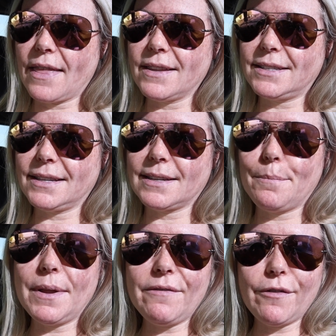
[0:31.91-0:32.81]
and this is a
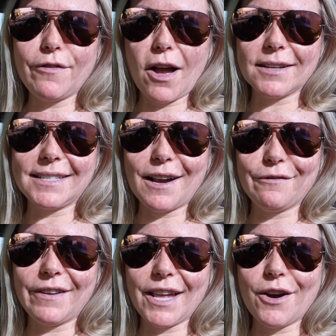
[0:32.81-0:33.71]
bit of a vlog
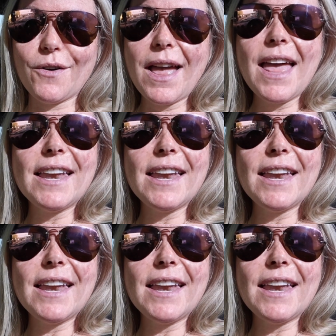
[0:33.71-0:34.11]
style video.